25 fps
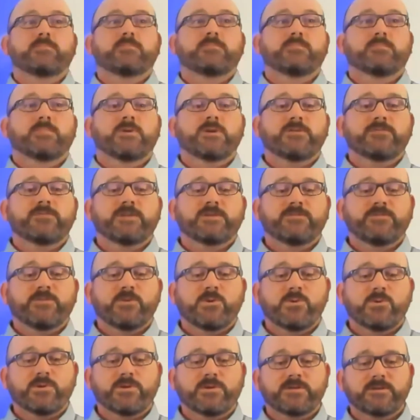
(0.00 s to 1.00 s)
Moving
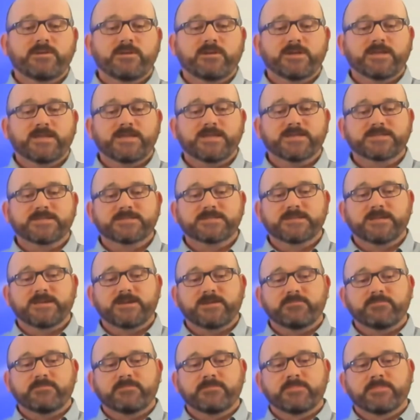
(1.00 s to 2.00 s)
forward, I guess,
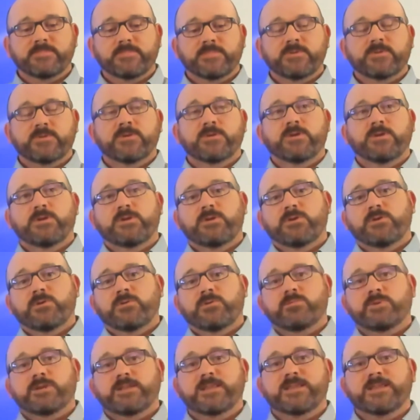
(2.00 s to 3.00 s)

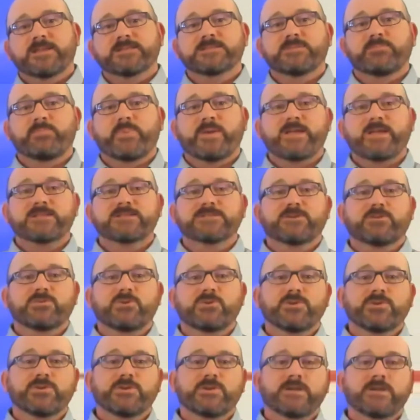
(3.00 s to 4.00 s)
really it depends
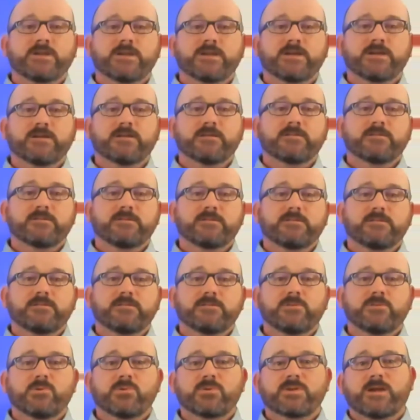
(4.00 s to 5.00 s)
on
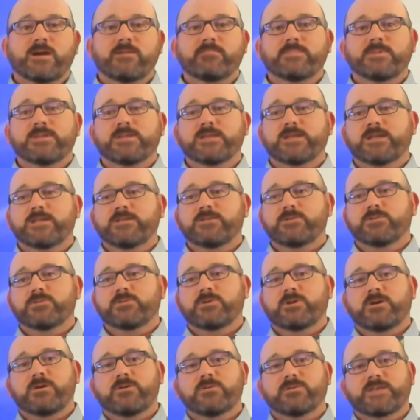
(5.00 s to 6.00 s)
your company and
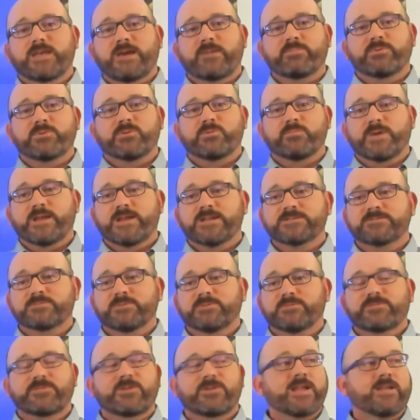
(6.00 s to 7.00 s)
your whole capital
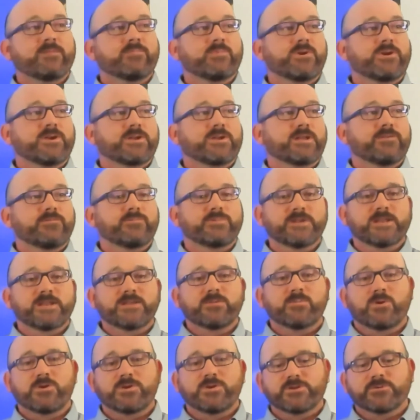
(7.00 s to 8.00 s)
management framework and really
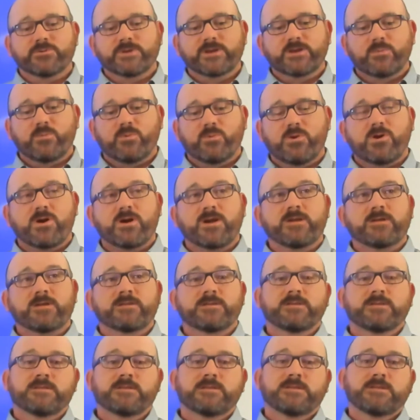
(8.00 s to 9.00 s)
what you require
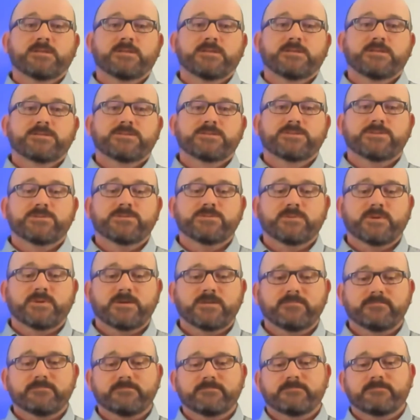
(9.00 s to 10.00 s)

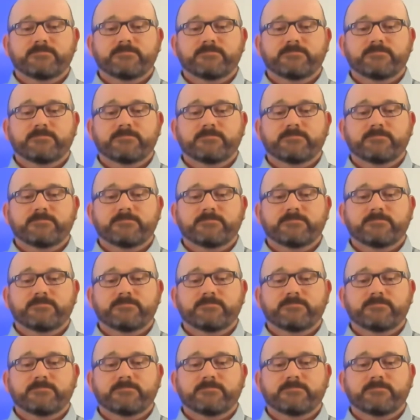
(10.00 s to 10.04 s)
to